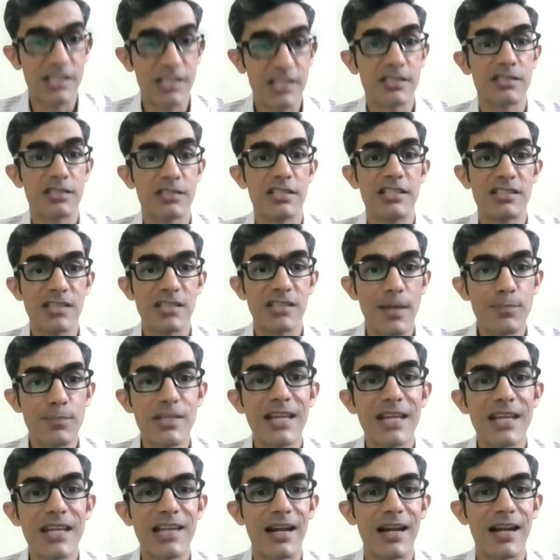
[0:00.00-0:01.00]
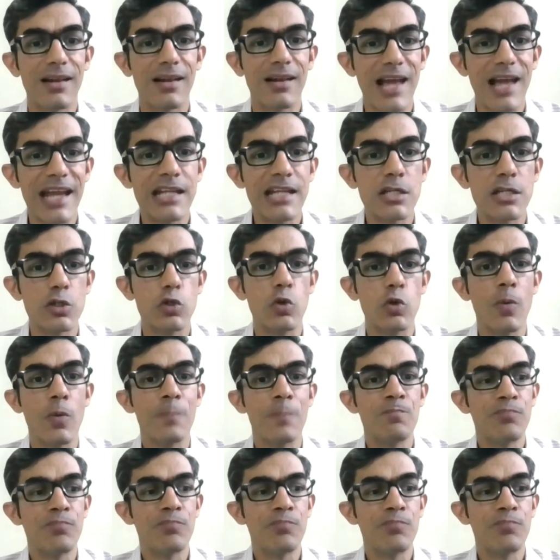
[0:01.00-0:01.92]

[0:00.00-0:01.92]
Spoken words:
It's something they'd like to